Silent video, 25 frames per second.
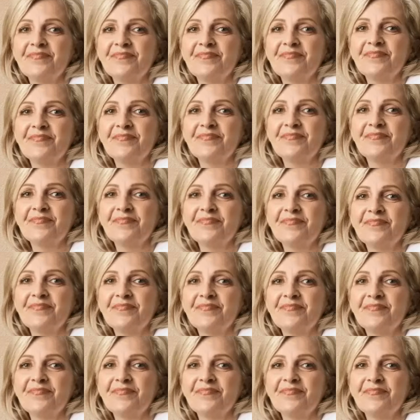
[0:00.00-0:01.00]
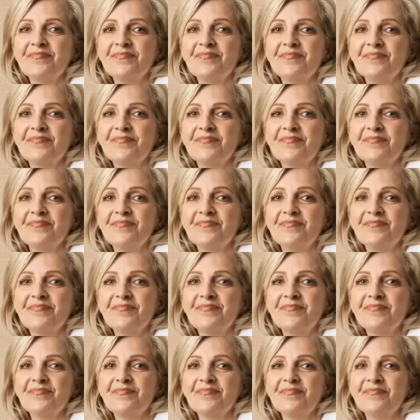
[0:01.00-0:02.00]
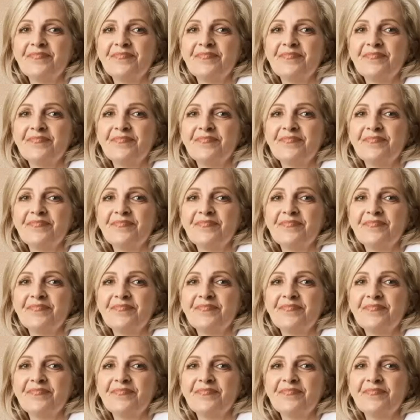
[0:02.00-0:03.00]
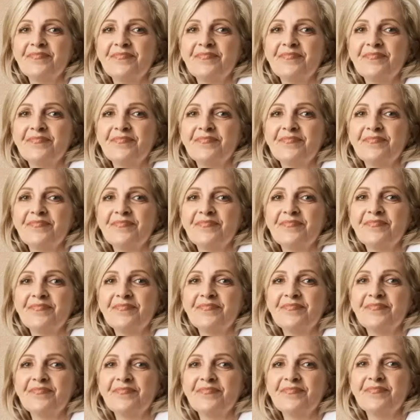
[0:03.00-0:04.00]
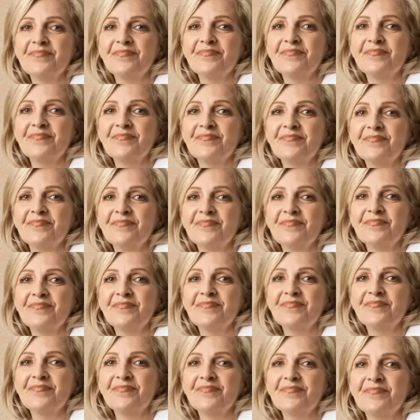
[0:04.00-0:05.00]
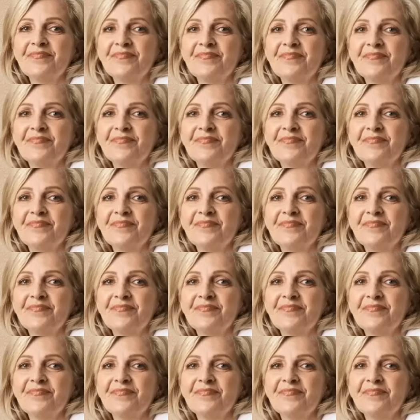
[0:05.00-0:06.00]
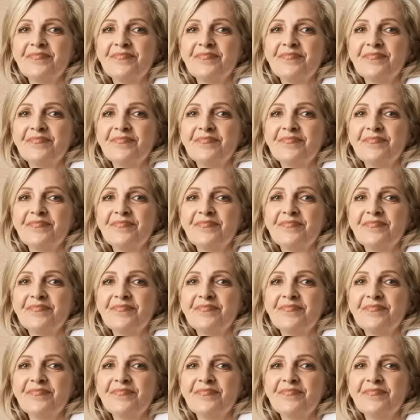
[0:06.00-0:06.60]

(not speaking)